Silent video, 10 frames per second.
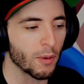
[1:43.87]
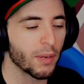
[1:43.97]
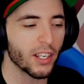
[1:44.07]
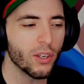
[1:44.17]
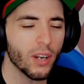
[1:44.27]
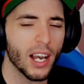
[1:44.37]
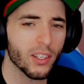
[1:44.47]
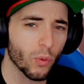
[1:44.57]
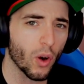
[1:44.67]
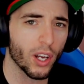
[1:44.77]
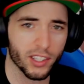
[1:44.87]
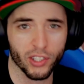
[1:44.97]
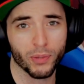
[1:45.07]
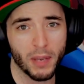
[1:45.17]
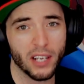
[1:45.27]
But you guys want to
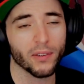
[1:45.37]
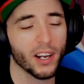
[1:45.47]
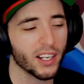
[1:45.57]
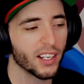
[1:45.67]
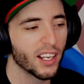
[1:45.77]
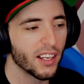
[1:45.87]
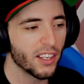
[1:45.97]
speedrun it,